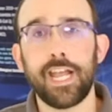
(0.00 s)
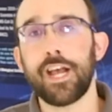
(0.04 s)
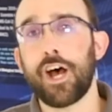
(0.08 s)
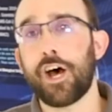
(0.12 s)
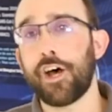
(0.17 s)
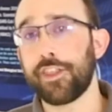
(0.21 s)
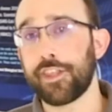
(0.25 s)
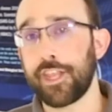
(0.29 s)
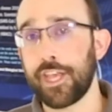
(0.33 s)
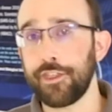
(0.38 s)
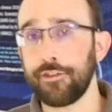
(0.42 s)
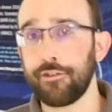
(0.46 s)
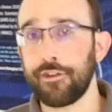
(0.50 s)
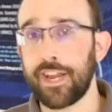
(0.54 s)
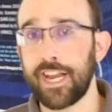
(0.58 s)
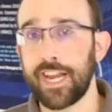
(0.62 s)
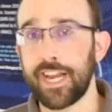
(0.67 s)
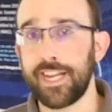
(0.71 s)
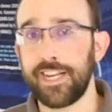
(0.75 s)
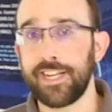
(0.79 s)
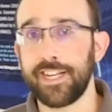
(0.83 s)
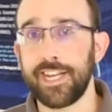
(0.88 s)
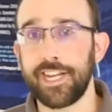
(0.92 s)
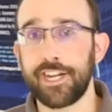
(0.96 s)
On the other
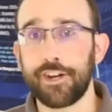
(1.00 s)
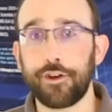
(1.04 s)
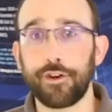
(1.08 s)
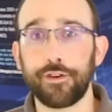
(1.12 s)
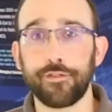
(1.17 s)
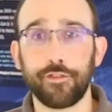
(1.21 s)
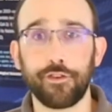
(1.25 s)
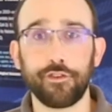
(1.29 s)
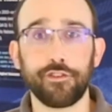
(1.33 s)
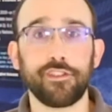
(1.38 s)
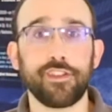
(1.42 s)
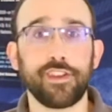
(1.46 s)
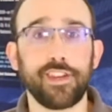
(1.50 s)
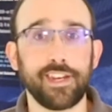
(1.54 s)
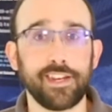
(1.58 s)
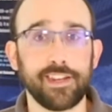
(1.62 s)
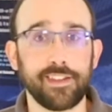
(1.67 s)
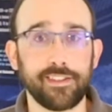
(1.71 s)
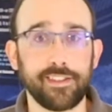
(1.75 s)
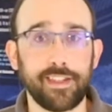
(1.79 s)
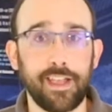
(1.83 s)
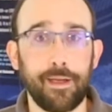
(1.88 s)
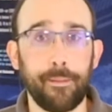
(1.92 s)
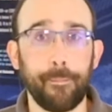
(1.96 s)
hand, in our Diversity
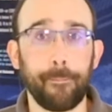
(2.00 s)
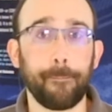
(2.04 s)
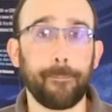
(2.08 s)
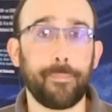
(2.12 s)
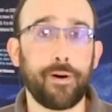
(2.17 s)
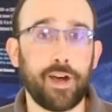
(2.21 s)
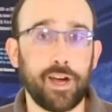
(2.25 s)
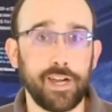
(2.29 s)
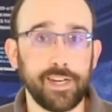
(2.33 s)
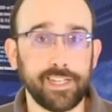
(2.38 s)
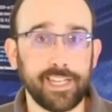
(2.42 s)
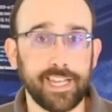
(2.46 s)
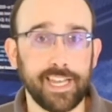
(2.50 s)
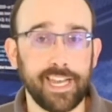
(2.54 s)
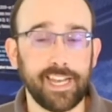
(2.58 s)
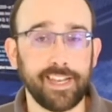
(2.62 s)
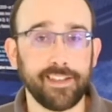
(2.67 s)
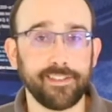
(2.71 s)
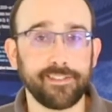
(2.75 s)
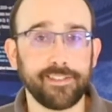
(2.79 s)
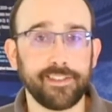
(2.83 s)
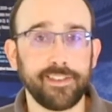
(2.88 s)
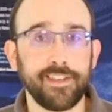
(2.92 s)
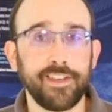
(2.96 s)
in STEM
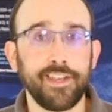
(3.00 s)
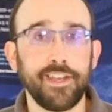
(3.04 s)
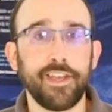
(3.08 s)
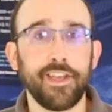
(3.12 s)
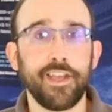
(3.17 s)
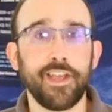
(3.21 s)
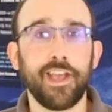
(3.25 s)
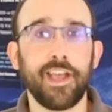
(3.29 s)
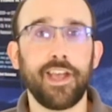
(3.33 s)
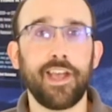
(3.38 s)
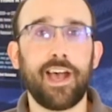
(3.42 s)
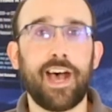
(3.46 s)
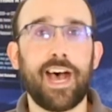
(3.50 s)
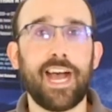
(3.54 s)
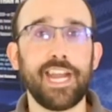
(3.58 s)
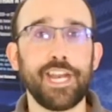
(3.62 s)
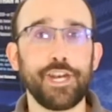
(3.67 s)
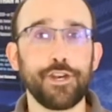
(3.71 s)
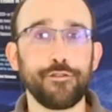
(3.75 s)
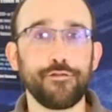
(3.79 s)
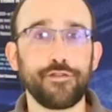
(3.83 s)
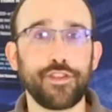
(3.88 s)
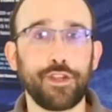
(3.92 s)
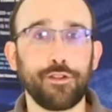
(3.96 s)
podcast, I
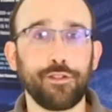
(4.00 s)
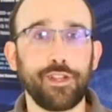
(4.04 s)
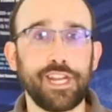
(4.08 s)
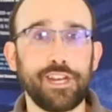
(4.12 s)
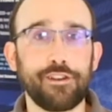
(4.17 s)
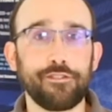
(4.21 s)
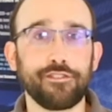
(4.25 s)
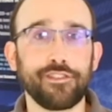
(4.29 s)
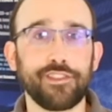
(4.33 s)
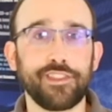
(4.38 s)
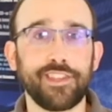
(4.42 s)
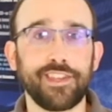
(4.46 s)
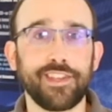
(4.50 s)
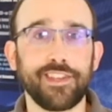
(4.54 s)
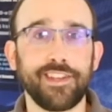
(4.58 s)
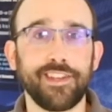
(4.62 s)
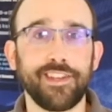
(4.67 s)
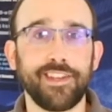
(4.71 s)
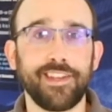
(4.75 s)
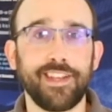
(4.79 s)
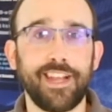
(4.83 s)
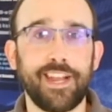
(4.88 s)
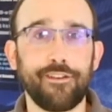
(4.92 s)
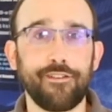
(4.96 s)
interview leaders in
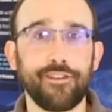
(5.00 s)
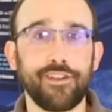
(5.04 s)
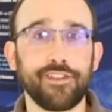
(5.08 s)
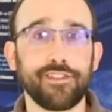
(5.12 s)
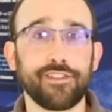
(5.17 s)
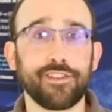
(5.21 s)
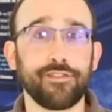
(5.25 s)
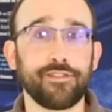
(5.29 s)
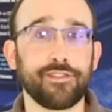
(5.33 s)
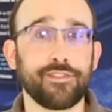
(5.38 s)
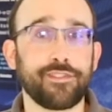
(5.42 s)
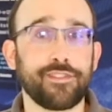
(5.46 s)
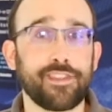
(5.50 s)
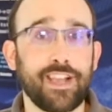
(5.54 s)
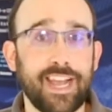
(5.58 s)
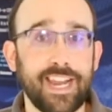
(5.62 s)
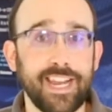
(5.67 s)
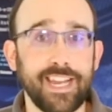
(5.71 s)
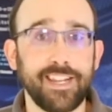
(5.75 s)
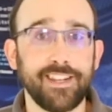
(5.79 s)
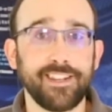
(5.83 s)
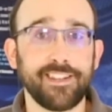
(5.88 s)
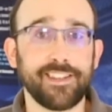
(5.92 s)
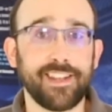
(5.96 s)
the areas of
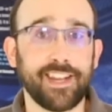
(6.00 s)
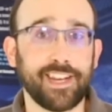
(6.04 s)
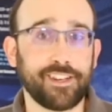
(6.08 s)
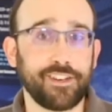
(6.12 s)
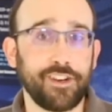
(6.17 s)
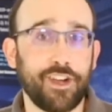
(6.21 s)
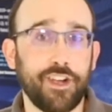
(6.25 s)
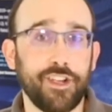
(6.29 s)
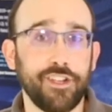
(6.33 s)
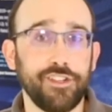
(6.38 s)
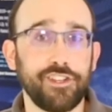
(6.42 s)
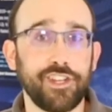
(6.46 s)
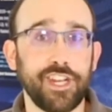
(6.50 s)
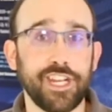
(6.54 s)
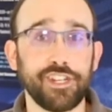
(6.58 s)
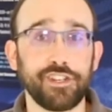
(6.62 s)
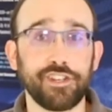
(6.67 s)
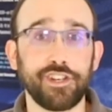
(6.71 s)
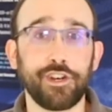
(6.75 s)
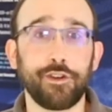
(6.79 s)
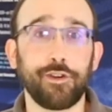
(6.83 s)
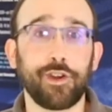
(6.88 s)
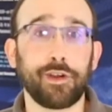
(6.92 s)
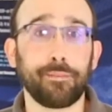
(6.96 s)
science, technology,
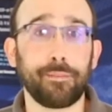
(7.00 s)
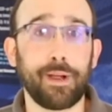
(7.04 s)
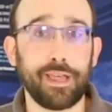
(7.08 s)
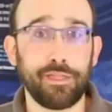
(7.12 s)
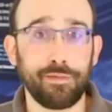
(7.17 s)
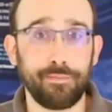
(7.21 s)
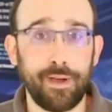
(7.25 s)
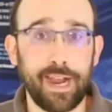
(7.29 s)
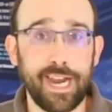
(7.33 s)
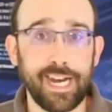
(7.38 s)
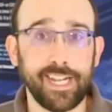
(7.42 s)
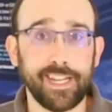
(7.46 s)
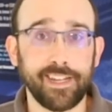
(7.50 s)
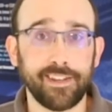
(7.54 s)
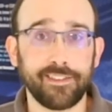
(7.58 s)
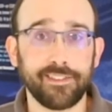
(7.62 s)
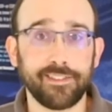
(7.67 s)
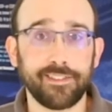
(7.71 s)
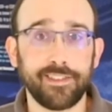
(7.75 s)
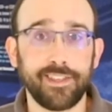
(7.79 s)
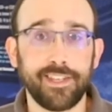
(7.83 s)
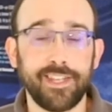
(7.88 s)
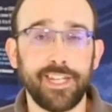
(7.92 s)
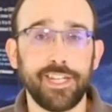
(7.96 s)
engineering, and
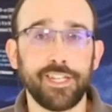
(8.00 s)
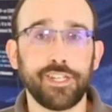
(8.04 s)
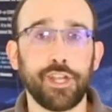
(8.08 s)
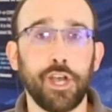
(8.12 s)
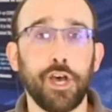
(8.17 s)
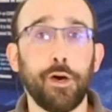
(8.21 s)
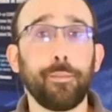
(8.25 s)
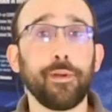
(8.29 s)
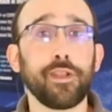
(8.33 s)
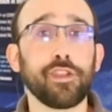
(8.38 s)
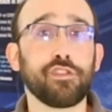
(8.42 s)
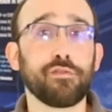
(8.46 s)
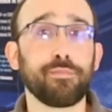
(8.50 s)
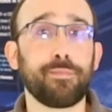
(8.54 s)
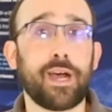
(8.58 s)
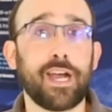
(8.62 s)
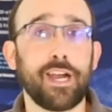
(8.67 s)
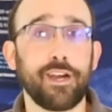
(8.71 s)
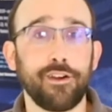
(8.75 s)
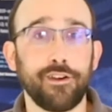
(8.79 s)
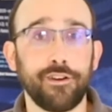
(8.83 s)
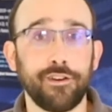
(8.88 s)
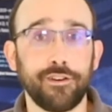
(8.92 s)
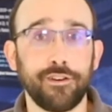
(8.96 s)
mathematics to help
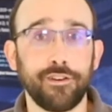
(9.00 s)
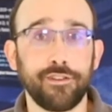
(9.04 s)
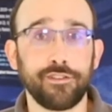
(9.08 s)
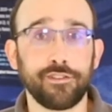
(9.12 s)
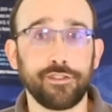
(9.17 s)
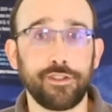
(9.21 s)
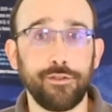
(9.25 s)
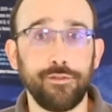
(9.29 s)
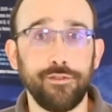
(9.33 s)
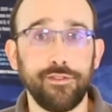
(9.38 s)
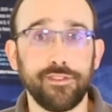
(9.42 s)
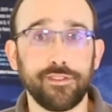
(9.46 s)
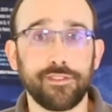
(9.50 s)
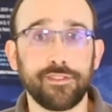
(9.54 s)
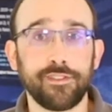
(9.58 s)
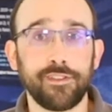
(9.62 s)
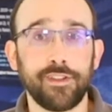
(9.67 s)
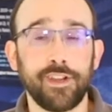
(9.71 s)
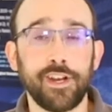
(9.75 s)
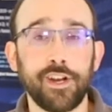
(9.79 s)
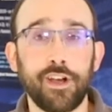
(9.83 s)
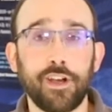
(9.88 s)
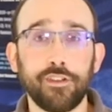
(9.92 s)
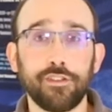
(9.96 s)
inspire students
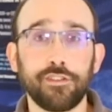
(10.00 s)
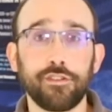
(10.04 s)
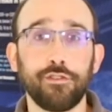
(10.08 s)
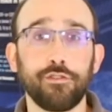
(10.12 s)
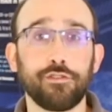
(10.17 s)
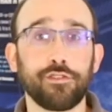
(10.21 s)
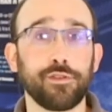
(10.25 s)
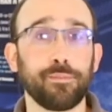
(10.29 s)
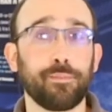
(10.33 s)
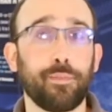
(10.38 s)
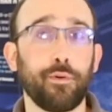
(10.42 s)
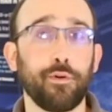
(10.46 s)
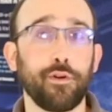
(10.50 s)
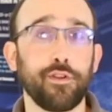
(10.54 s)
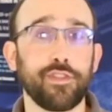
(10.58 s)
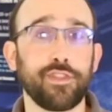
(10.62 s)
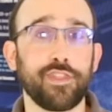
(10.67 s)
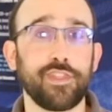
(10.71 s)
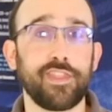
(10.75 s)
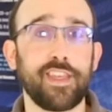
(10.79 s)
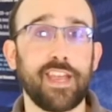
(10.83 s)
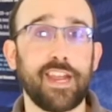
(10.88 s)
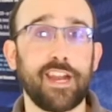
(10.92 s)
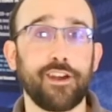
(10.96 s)
and also
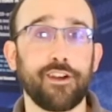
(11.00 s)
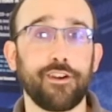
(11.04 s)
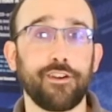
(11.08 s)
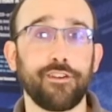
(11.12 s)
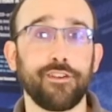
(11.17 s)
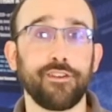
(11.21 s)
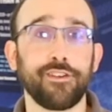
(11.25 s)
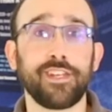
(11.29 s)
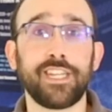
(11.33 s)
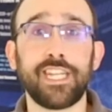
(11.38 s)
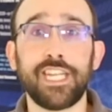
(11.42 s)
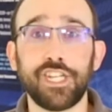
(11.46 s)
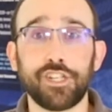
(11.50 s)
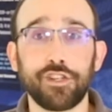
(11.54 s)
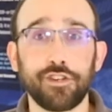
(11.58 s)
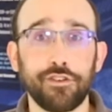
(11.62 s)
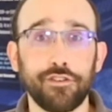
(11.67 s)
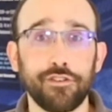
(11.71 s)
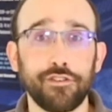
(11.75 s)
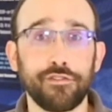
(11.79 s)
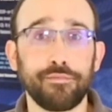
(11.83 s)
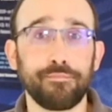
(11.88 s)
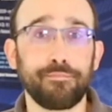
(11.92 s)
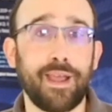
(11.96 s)
support their
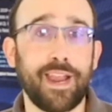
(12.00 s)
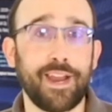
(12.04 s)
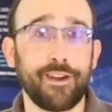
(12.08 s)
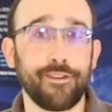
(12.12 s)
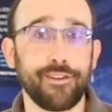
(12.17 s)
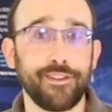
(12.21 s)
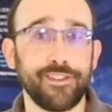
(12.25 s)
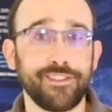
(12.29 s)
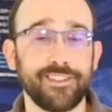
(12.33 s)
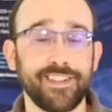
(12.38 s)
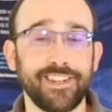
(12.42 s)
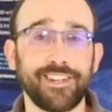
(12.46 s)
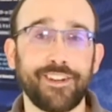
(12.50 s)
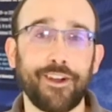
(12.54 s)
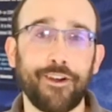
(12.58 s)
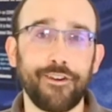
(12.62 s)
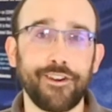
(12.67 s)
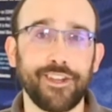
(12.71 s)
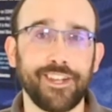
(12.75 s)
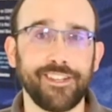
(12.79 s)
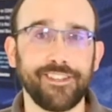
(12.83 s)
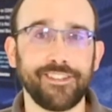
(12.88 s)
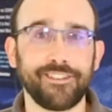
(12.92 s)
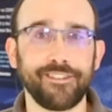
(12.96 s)
teachers, parents, and
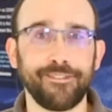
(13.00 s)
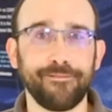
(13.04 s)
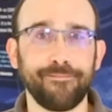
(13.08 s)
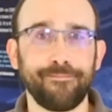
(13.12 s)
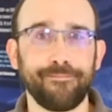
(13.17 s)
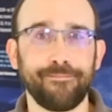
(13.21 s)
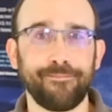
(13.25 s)
guardians.